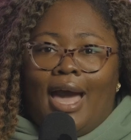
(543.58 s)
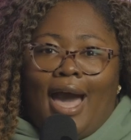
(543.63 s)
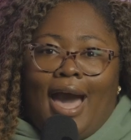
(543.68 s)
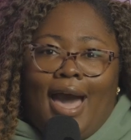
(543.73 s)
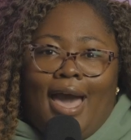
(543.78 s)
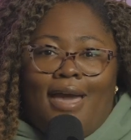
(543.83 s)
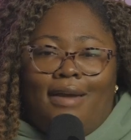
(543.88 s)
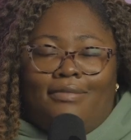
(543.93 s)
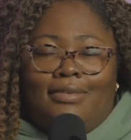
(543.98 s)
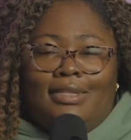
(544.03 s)

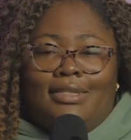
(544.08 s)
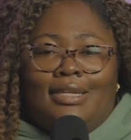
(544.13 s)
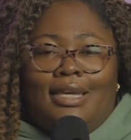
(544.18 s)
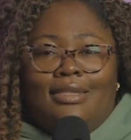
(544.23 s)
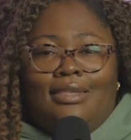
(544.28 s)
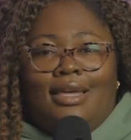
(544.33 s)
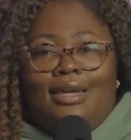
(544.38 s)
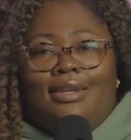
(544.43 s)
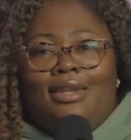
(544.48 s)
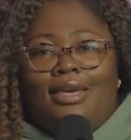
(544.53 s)
I have to
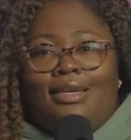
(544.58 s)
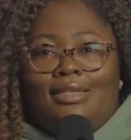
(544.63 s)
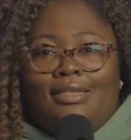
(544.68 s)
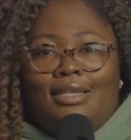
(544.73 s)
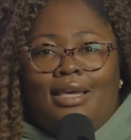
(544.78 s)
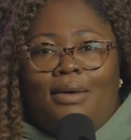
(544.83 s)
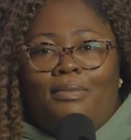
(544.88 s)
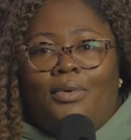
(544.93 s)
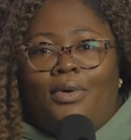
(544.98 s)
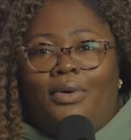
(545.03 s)
take that next
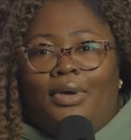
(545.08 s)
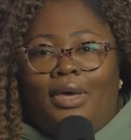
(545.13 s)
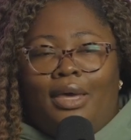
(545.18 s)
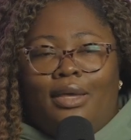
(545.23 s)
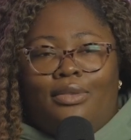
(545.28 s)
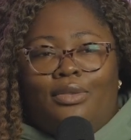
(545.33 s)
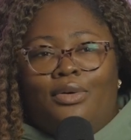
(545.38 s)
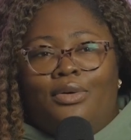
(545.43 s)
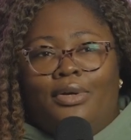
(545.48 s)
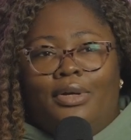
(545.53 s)
step.
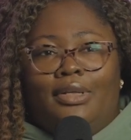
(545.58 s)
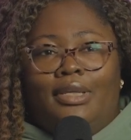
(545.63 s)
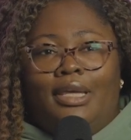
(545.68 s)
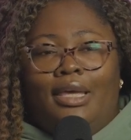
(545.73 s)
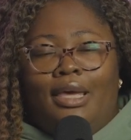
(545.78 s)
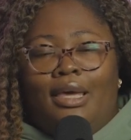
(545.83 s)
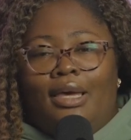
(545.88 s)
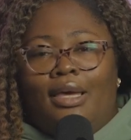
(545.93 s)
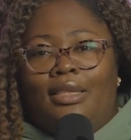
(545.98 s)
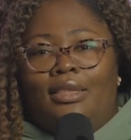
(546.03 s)
Okay, Lord,
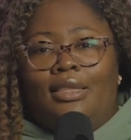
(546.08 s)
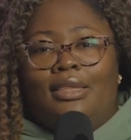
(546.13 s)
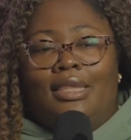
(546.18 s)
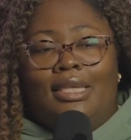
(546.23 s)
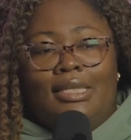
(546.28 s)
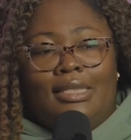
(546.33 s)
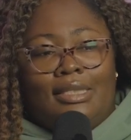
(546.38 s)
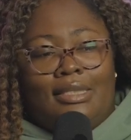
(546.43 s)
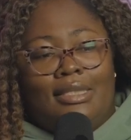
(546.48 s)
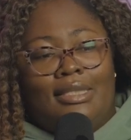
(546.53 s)
yeah,
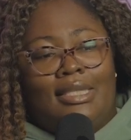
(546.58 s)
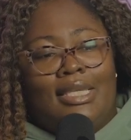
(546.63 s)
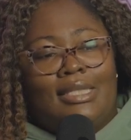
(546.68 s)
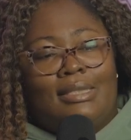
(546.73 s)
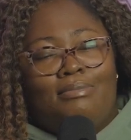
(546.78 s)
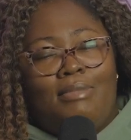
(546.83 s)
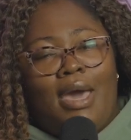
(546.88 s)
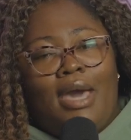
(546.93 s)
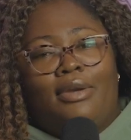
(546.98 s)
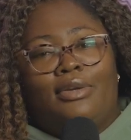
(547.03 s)

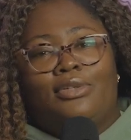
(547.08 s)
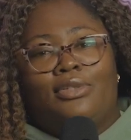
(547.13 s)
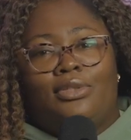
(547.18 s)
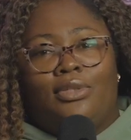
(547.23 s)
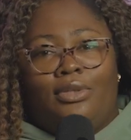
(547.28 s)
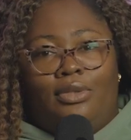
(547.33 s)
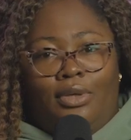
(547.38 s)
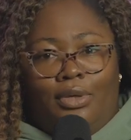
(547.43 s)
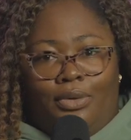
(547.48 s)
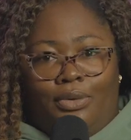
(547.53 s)
this matters
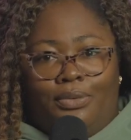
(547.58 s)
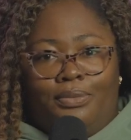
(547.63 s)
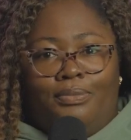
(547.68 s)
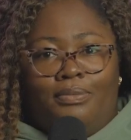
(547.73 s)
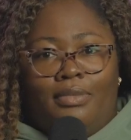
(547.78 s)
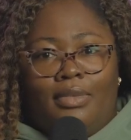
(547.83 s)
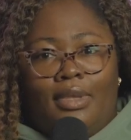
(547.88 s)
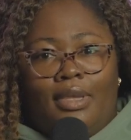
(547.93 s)
to you.